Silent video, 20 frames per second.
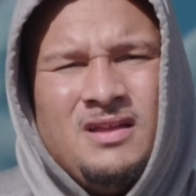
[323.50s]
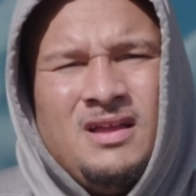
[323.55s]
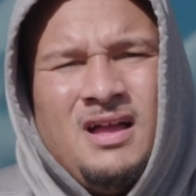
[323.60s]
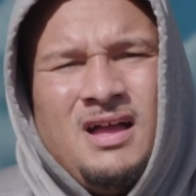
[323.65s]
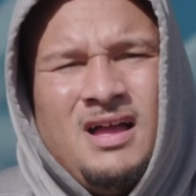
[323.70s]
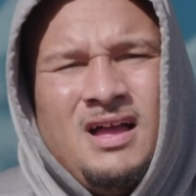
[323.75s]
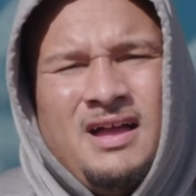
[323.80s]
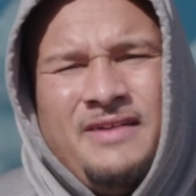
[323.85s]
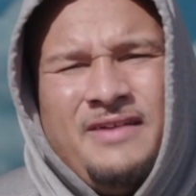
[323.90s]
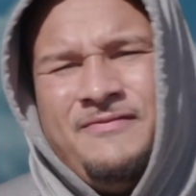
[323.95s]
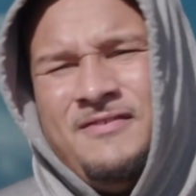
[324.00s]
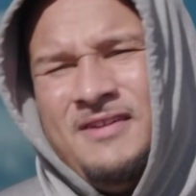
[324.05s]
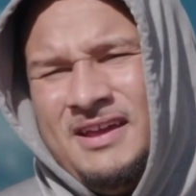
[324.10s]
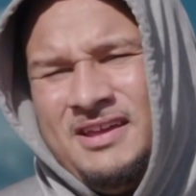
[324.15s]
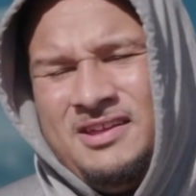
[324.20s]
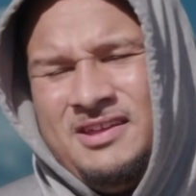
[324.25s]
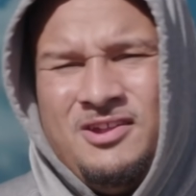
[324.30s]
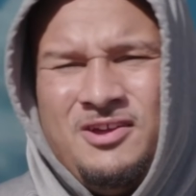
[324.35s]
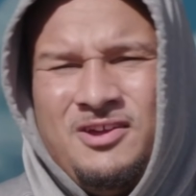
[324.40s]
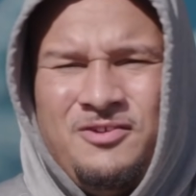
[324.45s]
Uh, I feel
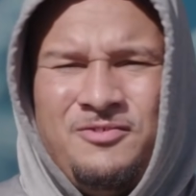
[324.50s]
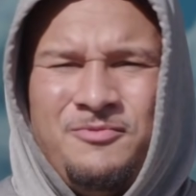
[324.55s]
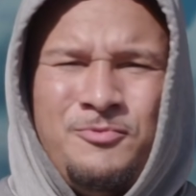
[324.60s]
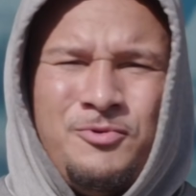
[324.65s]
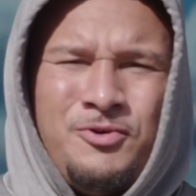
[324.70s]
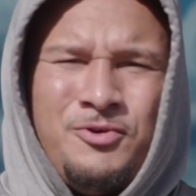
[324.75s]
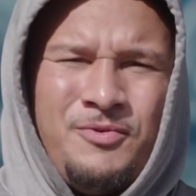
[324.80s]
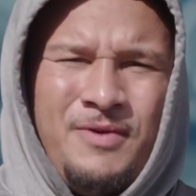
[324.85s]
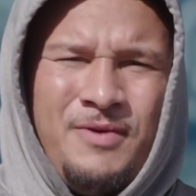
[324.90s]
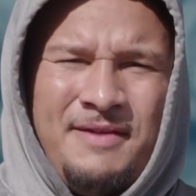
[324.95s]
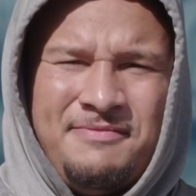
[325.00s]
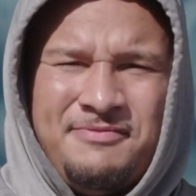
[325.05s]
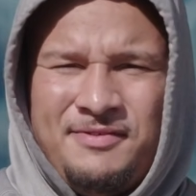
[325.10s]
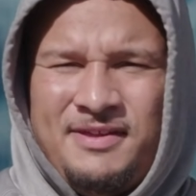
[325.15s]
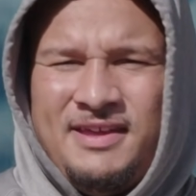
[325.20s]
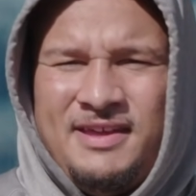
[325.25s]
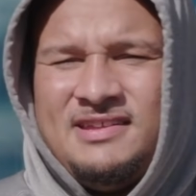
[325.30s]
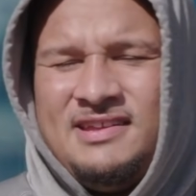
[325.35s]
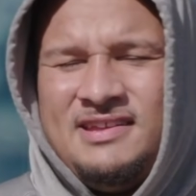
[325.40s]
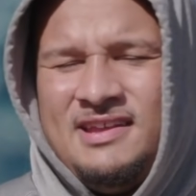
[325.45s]
like you know the more reps
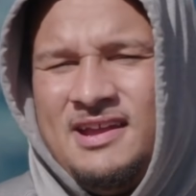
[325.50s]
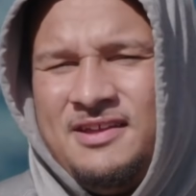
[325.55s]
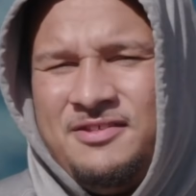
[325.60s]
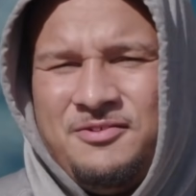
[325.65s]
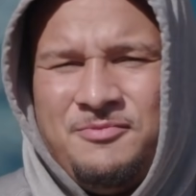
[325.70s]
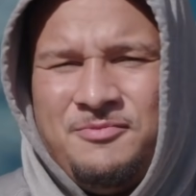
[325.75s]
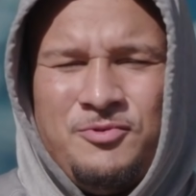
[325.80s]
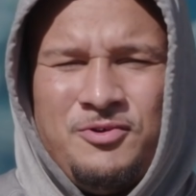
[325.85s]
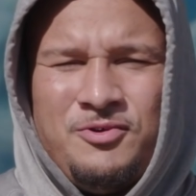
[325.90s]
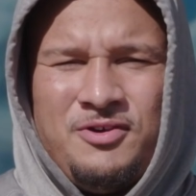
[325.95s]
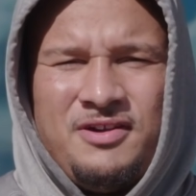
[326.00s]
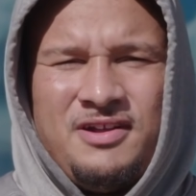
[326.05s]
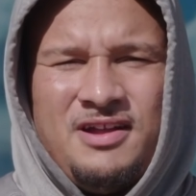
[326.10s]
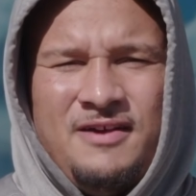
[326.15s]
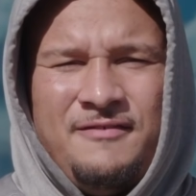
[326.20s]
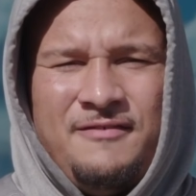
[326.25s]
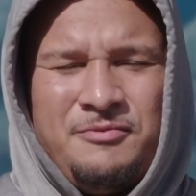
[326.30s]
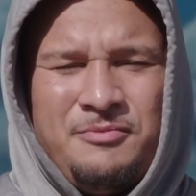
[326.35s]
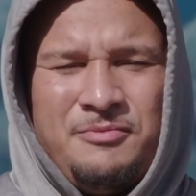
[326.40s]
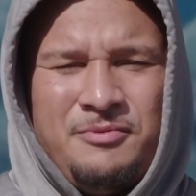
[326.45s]
we get together, the more
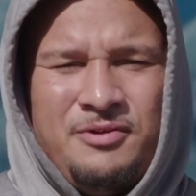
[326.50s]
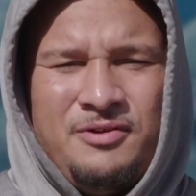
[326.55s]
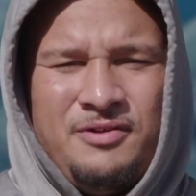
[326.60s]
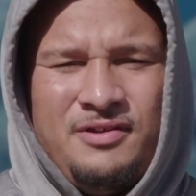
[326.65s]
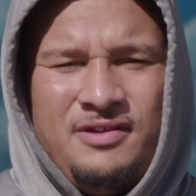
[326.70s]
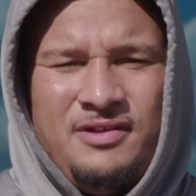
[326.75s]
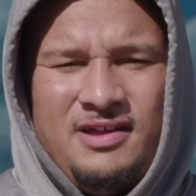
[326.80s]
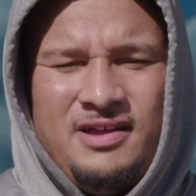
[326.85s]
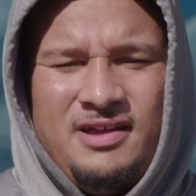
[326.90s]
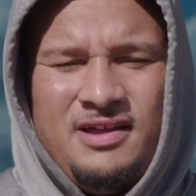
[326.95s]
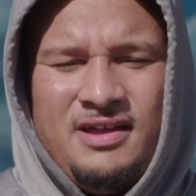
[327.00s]
comfortable.